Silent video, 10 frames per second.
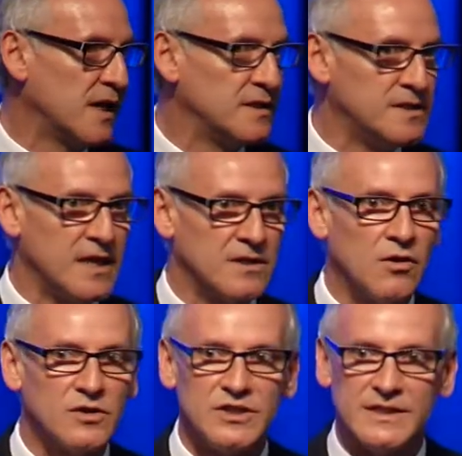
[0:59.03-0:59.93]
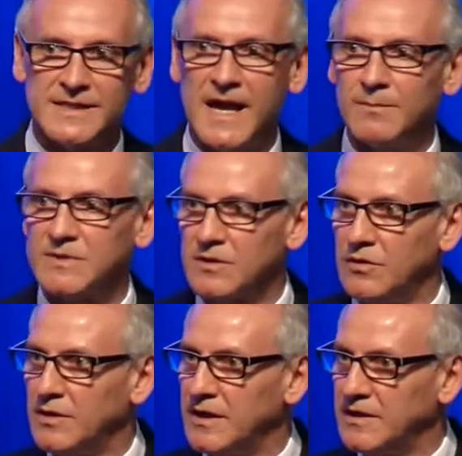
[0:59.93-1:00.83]
And technology is
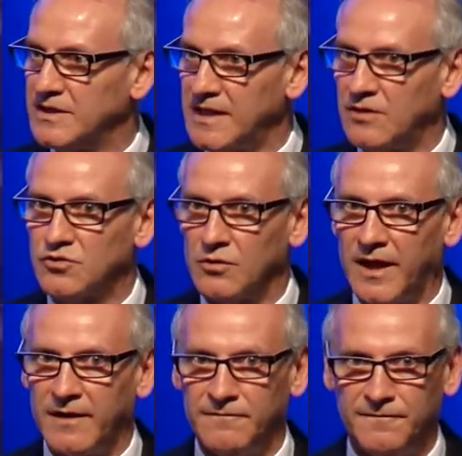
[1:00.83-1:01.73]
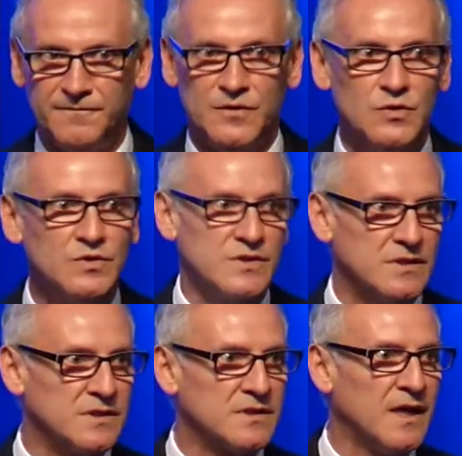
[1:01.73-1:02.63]
absolutely central and
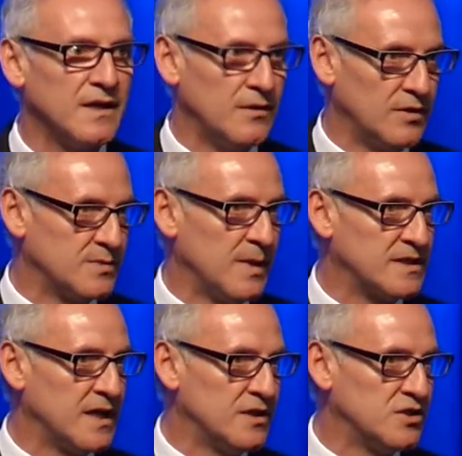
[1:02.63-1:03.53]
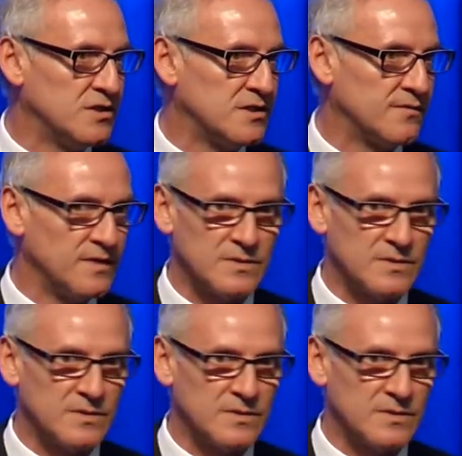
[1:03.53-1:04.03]
fuses their expectations of